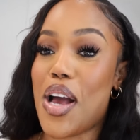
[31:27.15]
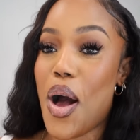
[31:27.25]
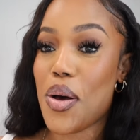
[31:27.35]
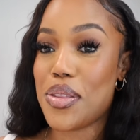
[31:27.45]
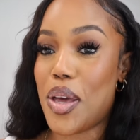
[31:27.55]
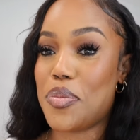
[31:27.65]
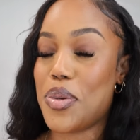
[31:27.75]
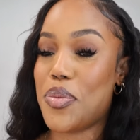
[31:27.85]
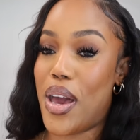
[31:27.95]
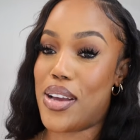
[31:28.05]
doubt that
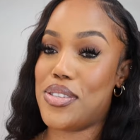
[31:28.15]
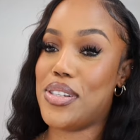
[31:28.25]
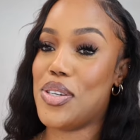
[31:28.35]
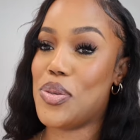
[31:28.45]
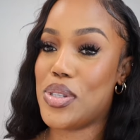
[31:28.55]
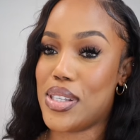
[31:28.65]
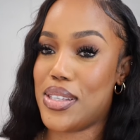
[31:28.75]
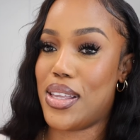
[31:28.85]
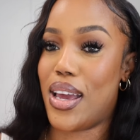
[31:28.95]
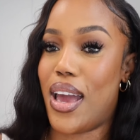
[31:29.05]
people actually use
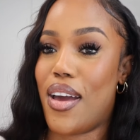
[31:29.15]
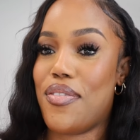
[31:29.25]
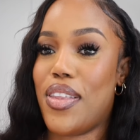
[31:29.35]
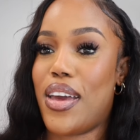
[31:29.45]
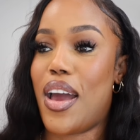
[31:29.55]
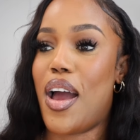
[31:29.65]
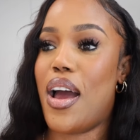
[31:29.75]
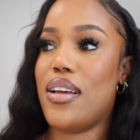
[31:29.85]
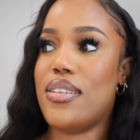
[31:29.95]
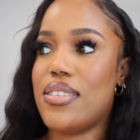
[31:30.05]
this thing. I feel like,
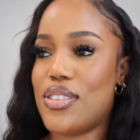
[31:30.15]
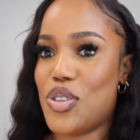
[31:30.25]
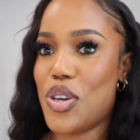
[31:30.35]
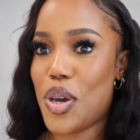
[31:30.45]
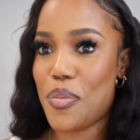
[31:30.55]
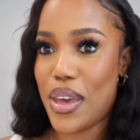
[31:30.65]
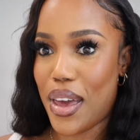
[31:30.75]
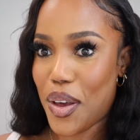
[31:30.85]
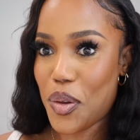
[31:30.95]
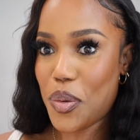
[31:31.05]
do you hear me
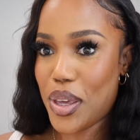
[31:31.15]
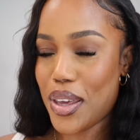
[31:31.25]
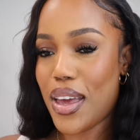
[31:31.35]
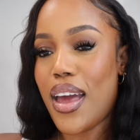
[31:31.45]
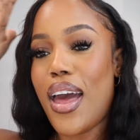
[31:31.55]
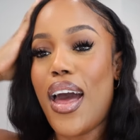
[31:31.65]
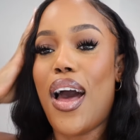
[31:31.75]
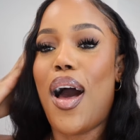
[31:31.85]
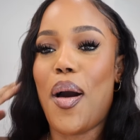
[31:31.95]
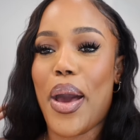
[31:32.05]
echoing? Oh
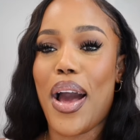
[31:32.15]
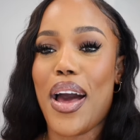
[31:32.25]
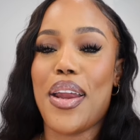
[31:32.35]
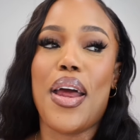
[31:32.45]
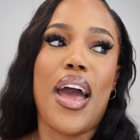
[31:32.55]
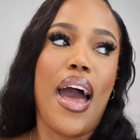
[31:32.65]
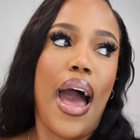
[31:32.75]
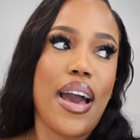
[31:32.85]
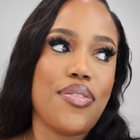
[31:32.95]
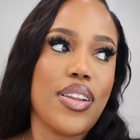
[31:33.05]
my God.
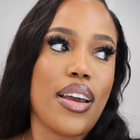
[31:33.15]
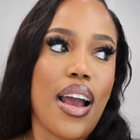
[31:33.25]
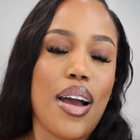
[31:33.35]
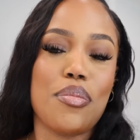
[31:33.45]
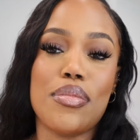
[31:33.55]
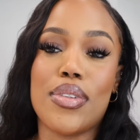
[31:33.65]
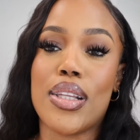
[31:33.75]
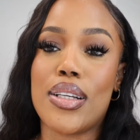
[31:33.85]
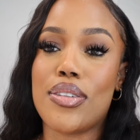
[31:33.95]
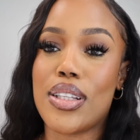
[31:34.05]
I feel like
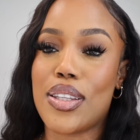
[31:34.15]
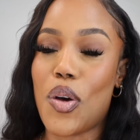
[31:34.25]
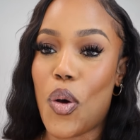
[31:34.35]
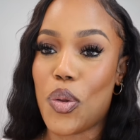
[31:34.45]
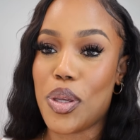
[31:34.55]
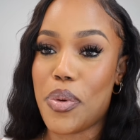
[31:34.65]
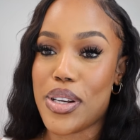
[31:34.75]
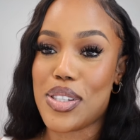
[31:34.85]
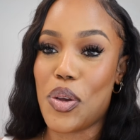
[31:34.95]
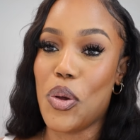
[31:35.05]
I'm literally the only
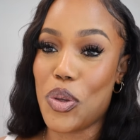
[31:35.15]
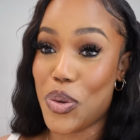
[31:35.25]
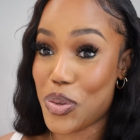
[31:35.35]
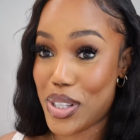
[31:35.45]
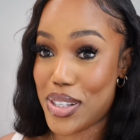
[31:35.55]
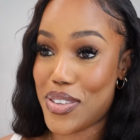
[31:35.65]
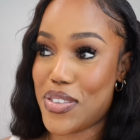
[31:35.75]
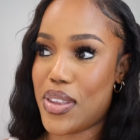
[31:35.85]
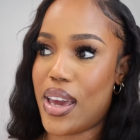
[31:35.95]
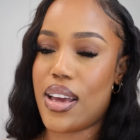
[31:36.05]
person who uses
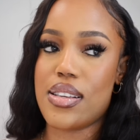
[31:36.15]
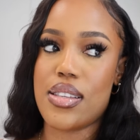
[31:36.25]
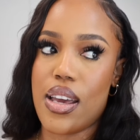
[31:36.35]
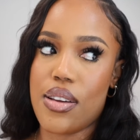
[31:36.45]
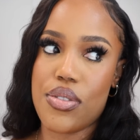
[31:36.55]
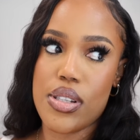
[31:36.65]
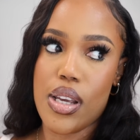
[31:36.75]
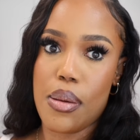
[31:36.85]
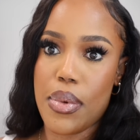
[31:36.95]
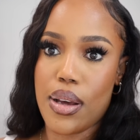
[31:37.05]
this thing, because every
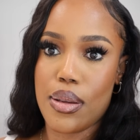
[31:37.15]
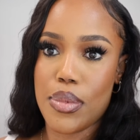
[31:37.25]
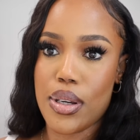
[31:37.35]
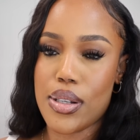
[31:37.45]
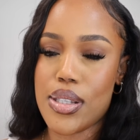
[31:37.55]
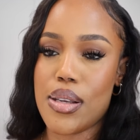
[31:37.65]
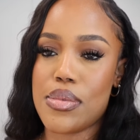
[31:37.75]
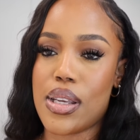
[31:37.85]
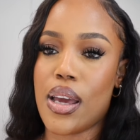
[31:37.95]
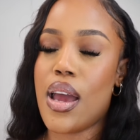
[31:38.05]
time I come here, it's
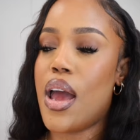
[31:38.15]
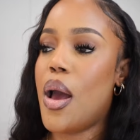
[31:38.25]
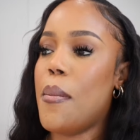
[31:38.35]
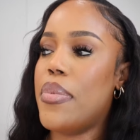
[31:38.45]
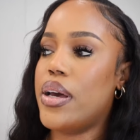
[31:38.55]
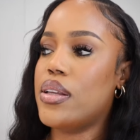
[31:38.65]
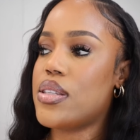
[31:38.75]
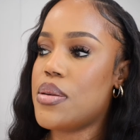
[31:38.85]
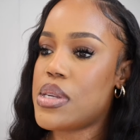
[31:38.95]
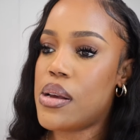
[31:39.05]
empty. But
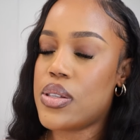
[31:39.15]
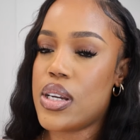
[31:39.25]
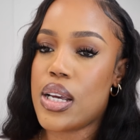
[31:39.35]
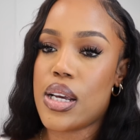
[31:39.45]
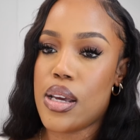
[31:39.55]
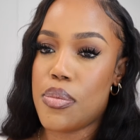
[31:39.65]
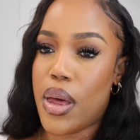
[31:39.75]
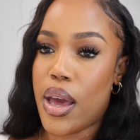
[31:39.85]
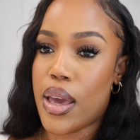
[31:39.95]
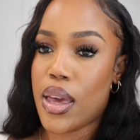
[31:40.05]
sometimes when they keep
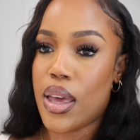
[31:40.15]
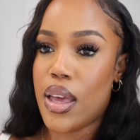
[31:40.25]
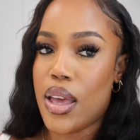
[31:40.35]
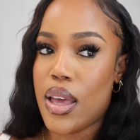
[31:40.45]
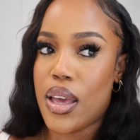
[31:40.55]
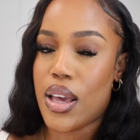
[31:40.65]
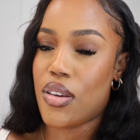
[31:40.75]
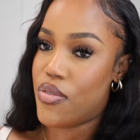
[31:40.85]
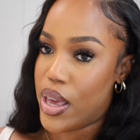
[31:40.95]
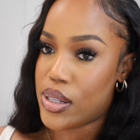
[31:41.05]
like
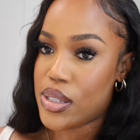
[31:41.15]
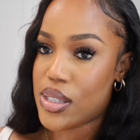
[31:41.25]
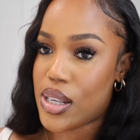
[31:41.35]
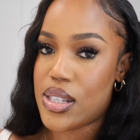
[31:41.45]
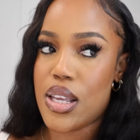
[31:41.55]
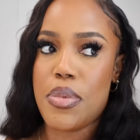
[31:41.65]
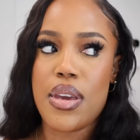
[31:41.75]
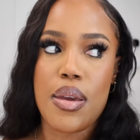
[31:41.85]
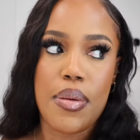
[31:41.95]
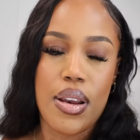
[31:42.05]
events, because they be
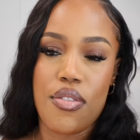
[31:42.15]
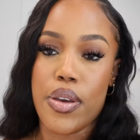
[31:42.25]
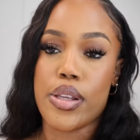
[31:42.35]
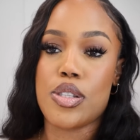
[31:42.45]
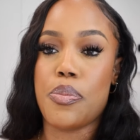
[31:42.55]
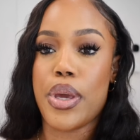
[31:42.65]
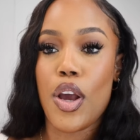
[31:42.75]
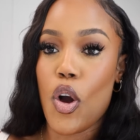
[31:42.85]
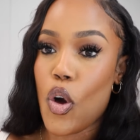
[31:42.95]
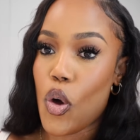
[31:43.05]
keeping events,
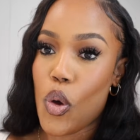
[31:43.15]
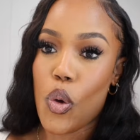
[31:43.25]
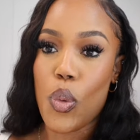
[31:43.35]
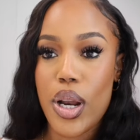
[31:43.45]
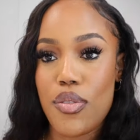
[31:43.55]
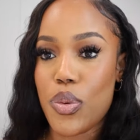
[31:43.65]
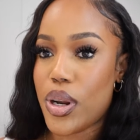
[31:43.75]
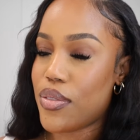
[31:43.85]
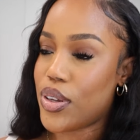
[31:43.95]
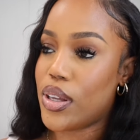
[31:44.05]
bingo, whatever,
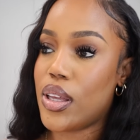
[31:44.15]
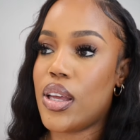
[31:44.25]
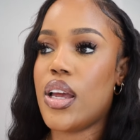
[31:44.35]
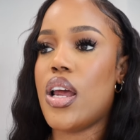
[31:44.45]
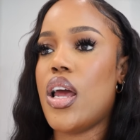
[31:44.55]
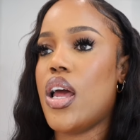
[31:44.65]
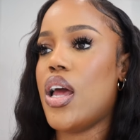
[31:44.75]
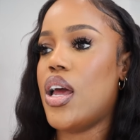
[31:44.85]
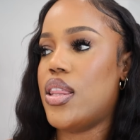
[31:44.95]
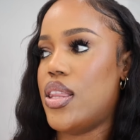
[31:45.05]
whatever,
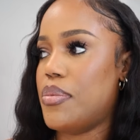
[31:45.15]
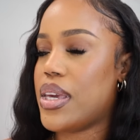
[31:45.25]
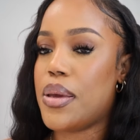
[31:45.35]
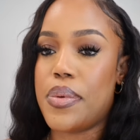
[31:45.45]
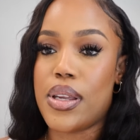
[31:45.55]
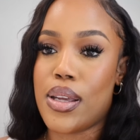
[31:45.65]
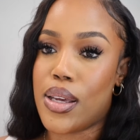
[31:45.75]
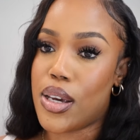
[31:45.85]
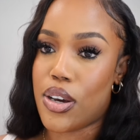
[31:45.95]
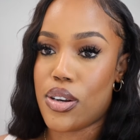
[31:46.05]
they be keeping it in
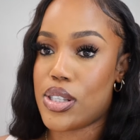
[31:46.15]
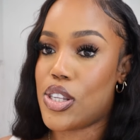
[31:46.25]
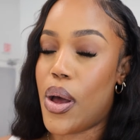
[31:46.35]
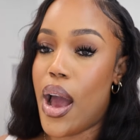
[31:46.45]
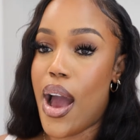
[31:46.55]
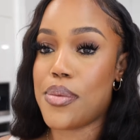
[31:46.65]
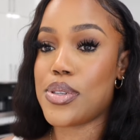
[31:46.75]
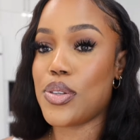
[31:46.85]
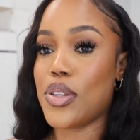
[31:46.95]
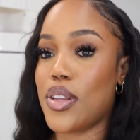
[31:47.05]
here. So I
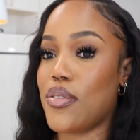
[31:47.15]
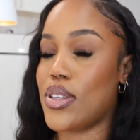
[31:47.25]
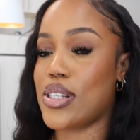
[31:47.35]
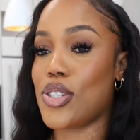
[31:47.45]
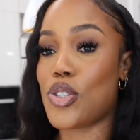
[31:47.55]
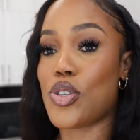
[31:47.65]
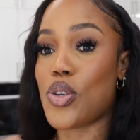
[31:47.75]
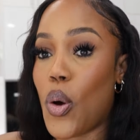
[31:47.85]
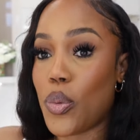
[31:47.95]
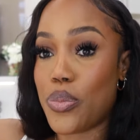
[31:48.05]
absolutely love this. It's
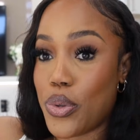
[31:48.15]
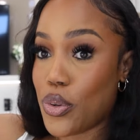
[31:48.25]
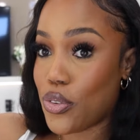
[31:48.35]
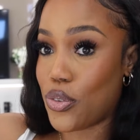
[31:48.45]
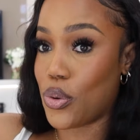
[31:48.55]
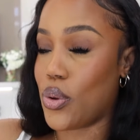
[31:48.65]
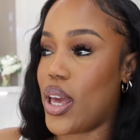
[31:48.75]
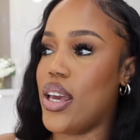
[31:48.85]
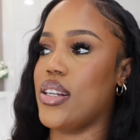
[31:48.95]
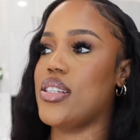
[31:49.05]
so beautiful
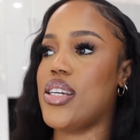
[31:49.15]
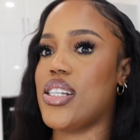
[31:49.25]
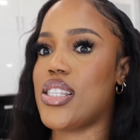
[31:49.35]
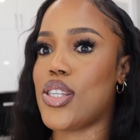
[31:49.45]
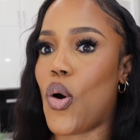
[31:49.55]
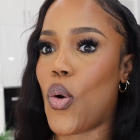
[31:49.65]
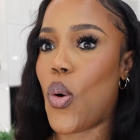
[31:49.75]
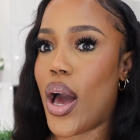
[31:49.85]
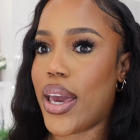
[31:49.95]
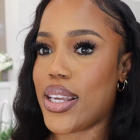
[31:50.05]
and it's so
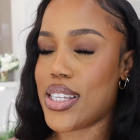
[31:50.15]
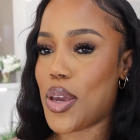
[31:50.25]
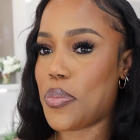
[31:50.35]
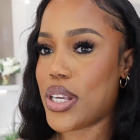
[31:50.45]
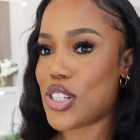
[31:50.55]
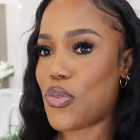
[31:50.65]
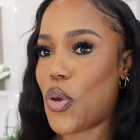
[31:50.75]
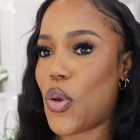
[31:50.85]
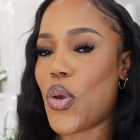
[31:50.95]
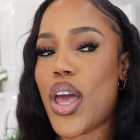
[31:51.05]
quiet and
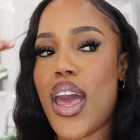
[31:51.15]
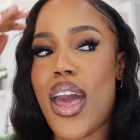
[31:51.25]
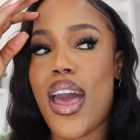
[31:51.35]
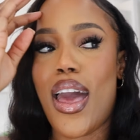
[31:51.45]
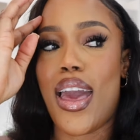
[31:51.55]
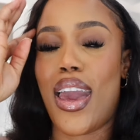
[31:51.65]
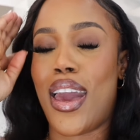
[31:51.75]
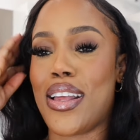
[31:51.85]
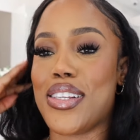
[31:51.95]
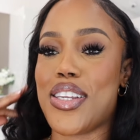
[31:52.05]
peaceful.
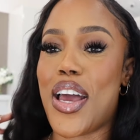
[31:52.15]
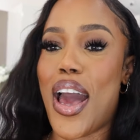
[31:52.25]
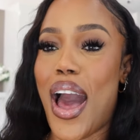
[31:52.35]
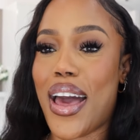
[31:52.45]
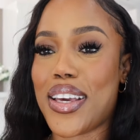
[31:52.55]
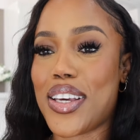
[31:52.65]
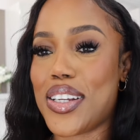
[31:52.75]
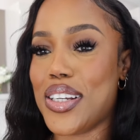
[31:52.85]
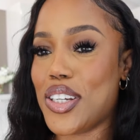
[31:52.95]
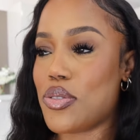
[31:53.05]
And I
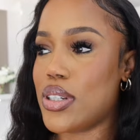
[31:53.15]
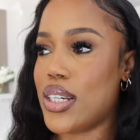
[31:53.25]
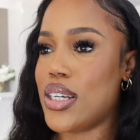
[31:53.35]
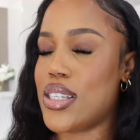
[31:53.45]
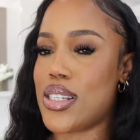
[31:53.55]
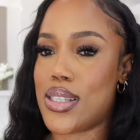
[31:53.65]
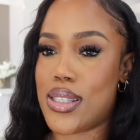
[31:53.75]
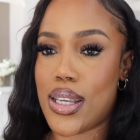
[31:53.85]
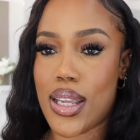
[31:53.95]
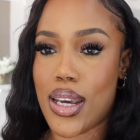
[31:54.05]
can literally
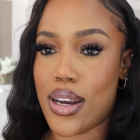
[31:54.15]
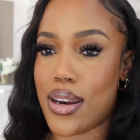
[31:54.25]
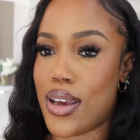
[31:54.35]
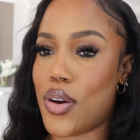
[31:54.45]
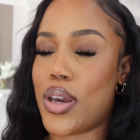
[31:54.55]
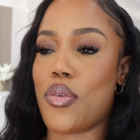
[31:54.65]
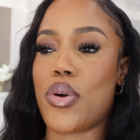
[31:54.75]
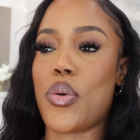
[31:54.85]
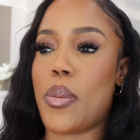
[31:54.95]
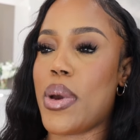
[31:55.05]
just sit here now and
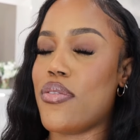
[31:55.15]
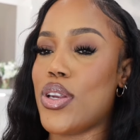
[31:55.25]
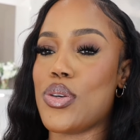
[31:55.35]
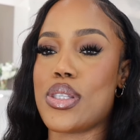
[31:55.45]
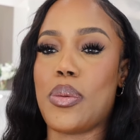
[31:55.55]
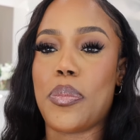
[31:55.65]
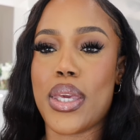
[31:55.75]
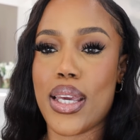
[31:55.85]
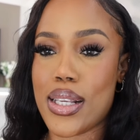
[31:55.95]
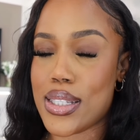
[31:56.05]
record my videos in
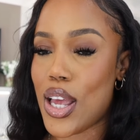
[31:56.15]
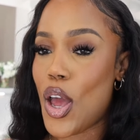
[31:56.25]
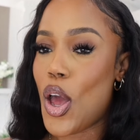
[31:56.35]
peace